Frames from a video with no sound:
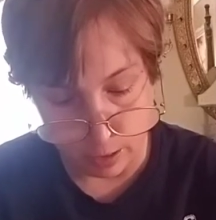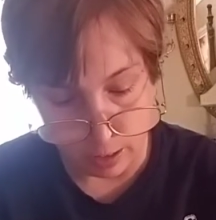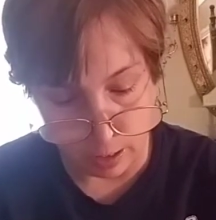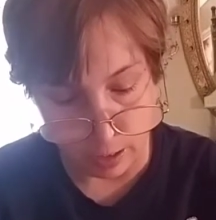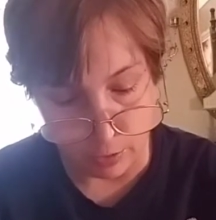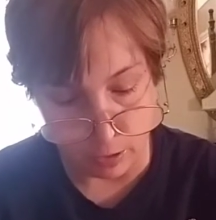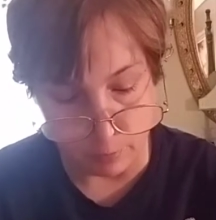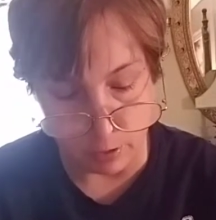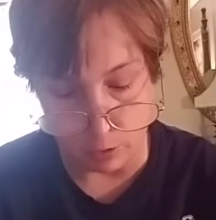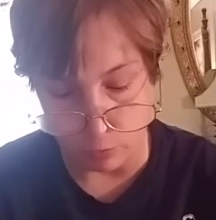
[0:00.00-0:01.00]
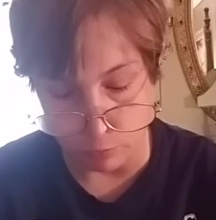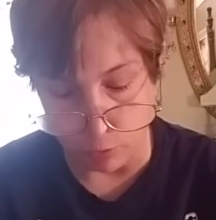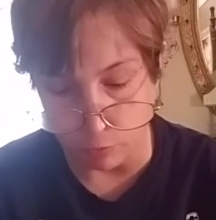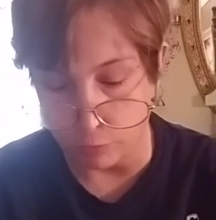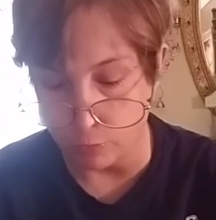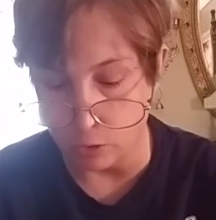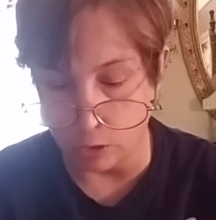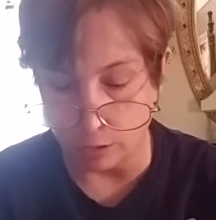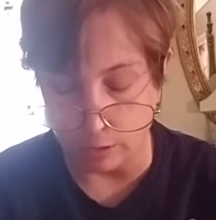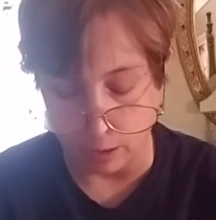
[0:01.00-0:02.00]
anything about our rose for a
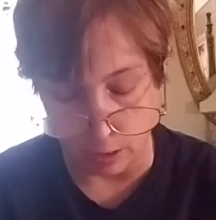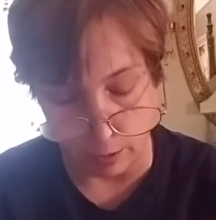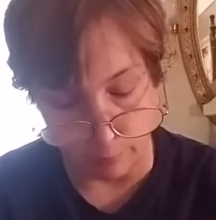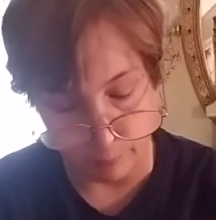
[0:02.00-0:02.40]
long time,